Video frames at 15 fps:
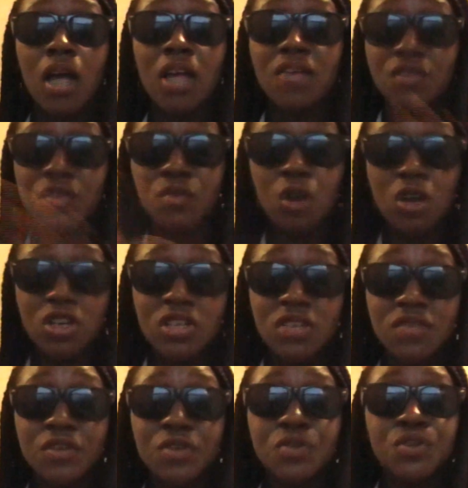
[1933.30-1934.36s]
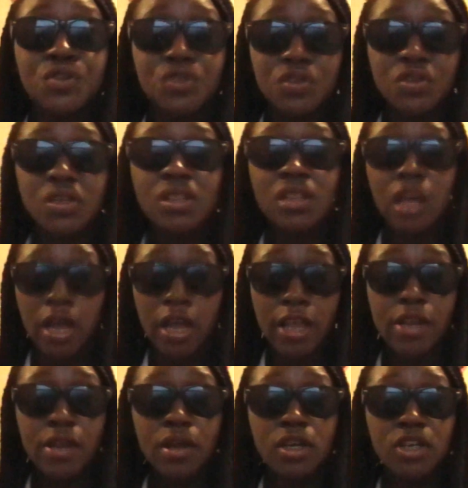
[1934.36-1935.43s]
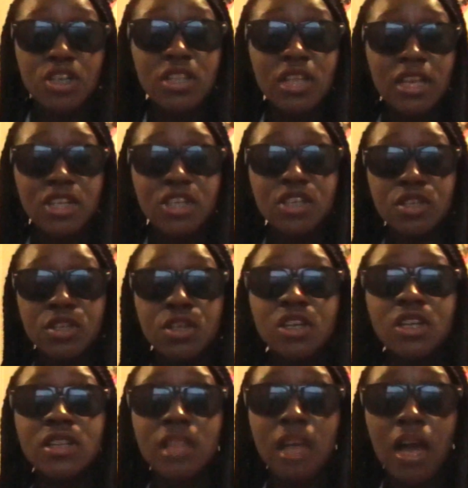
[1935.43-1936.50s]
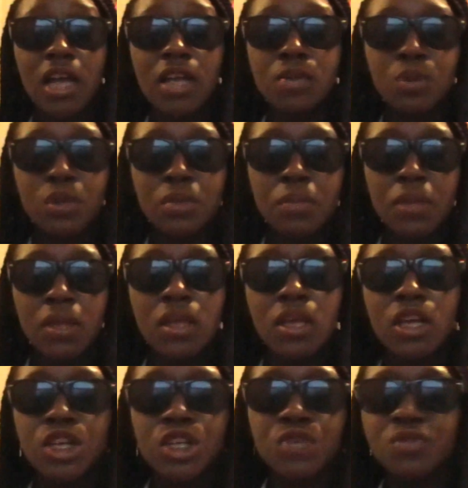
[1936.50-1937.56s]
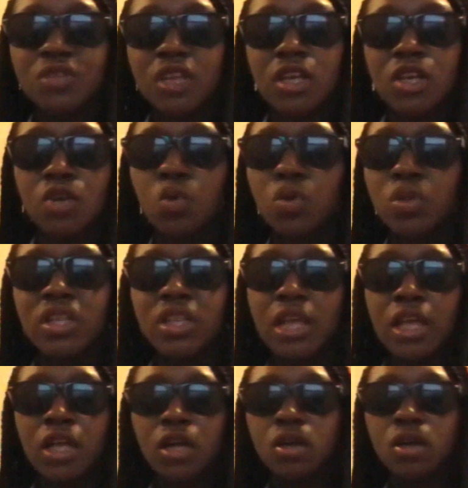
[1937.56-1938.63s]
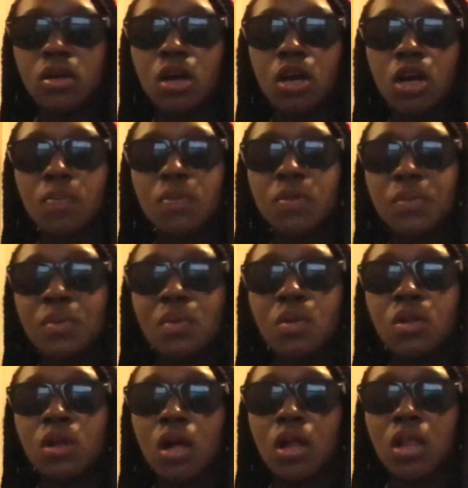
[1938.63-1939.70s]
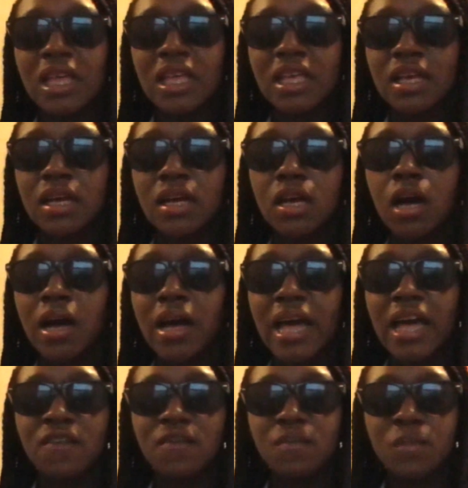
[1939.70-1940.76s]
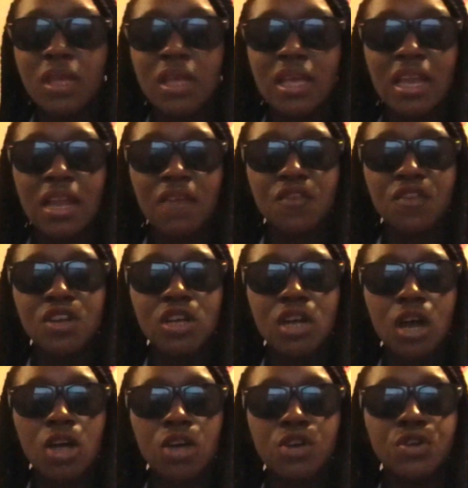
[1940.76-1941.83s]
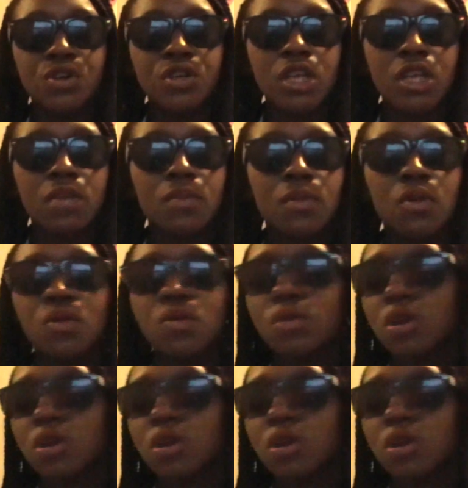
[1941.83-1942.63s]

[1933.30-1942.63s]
if you're watching the video, you stood in line. She stood in line with me. She was like only like a couple of people like ahead of me, and I forgot her name. Oh